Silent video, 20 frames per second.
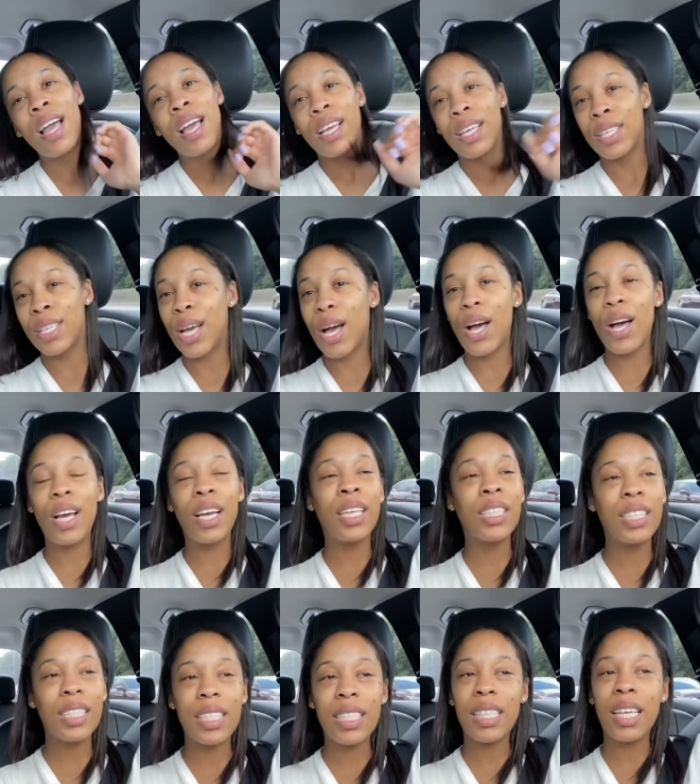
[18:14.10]
y'all
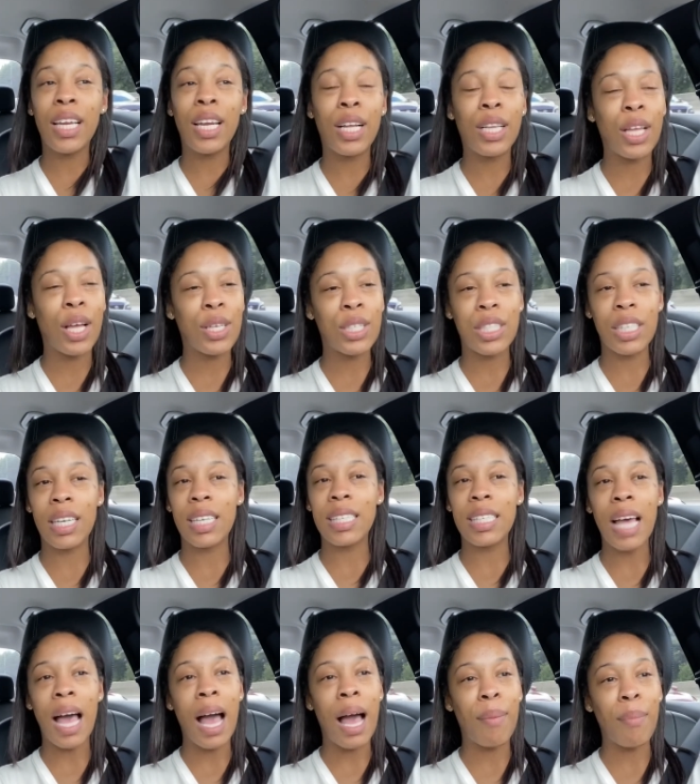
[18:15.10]
it's just getting close to the
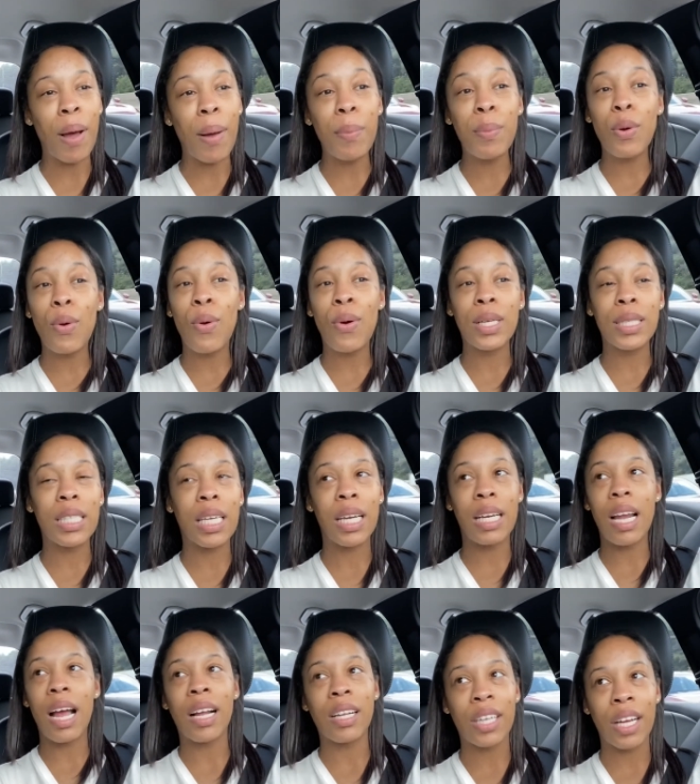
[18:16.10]
time i'm going to the
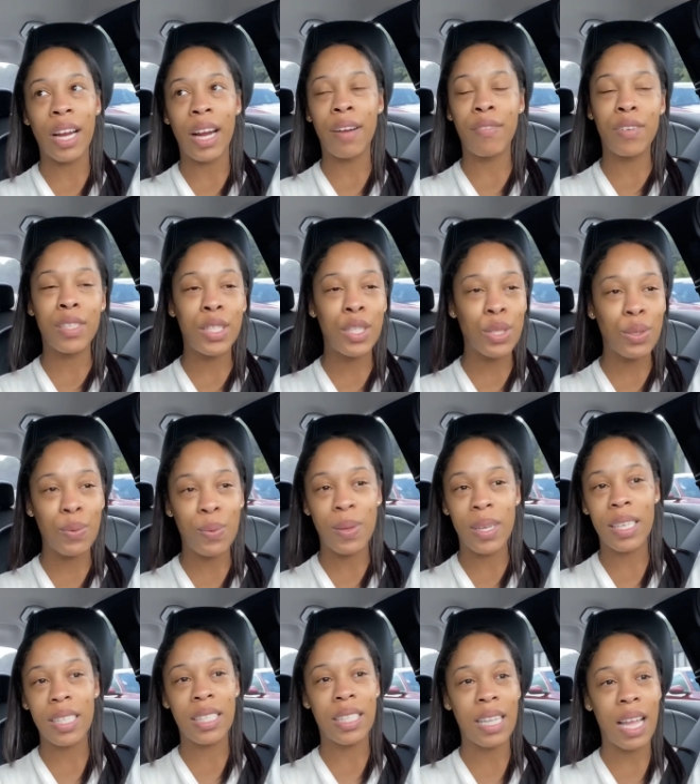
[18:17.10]
doctor every two
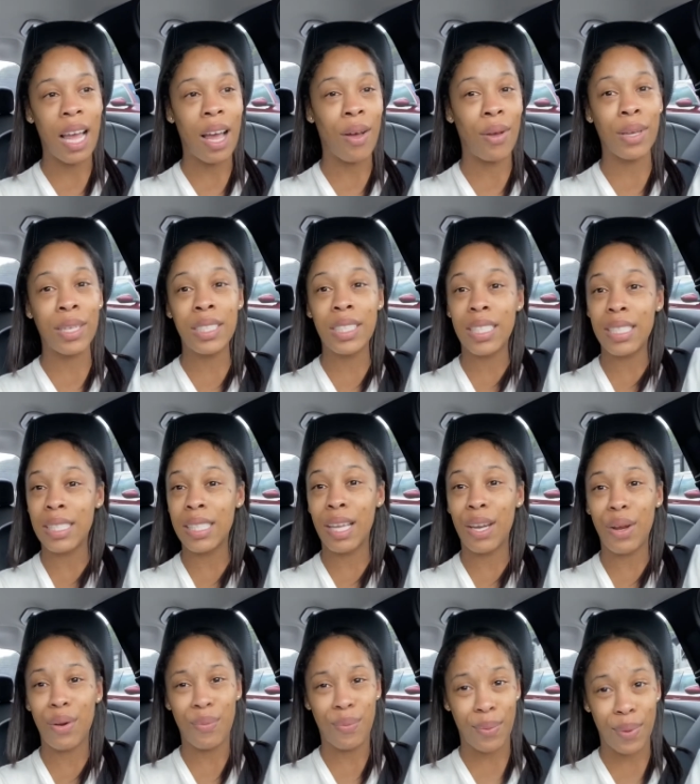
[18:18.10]
weeks now it's just
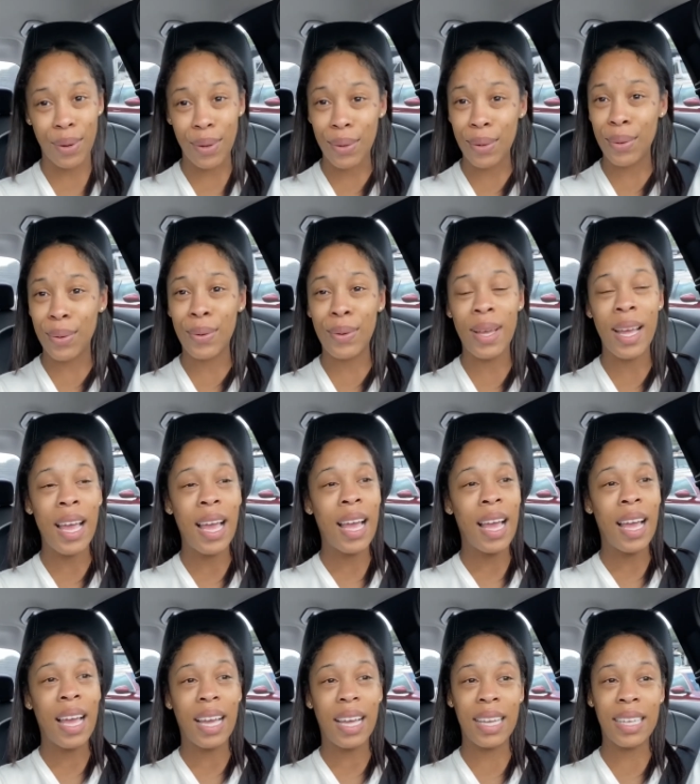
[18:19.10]
getting real
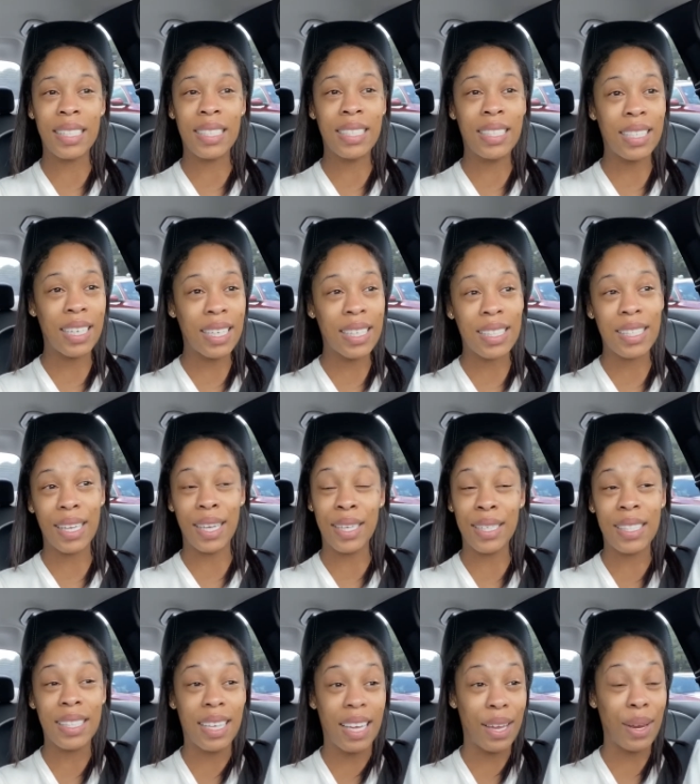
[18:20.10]
it's just
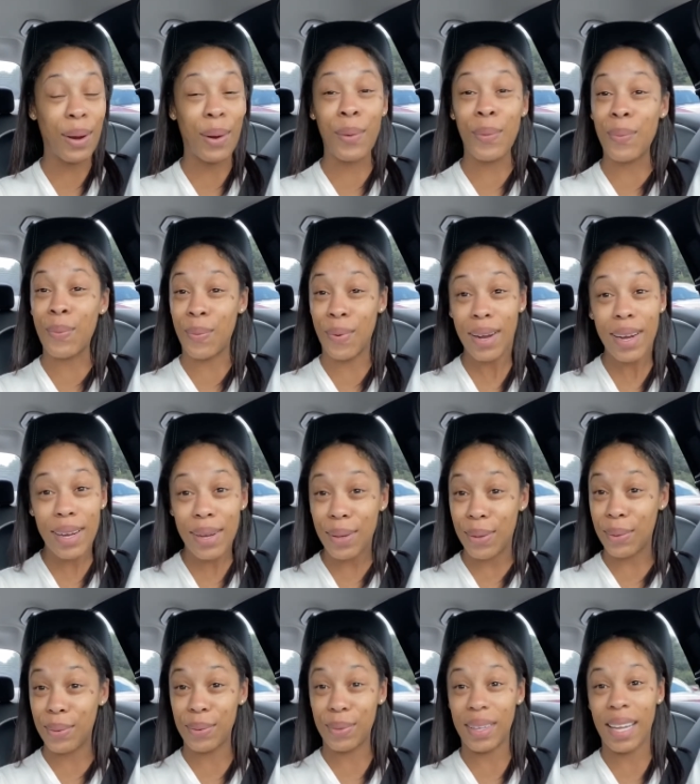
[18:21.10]
it's getting
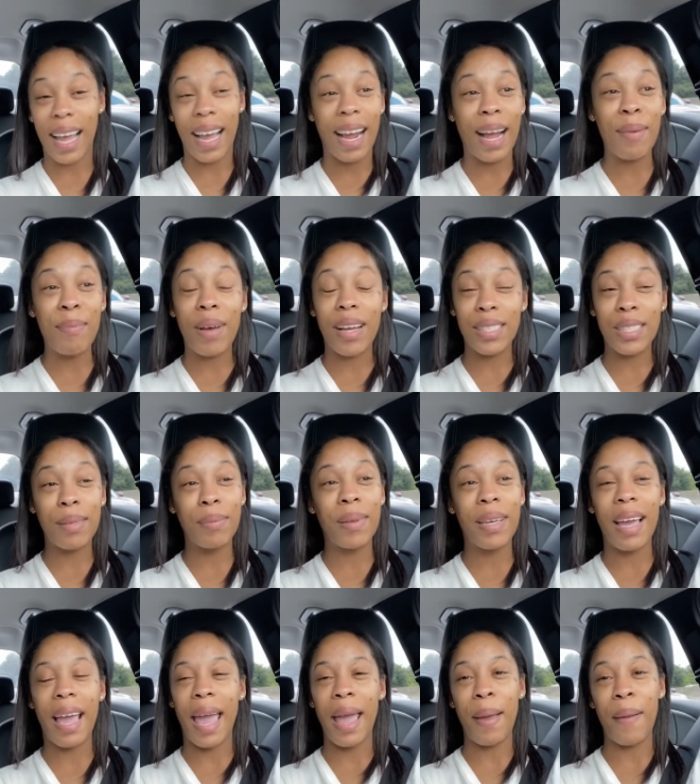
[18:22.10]
real like i'm about to
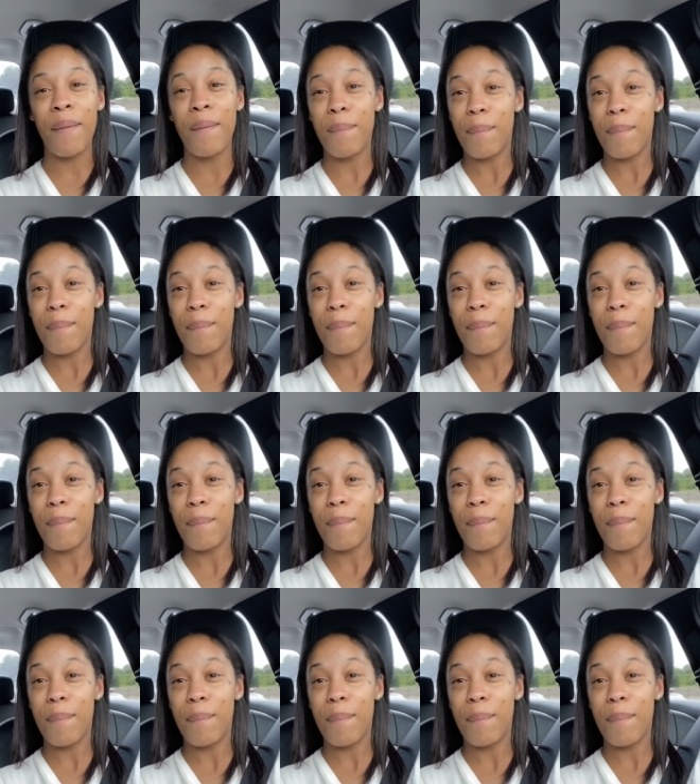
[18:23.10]
be eight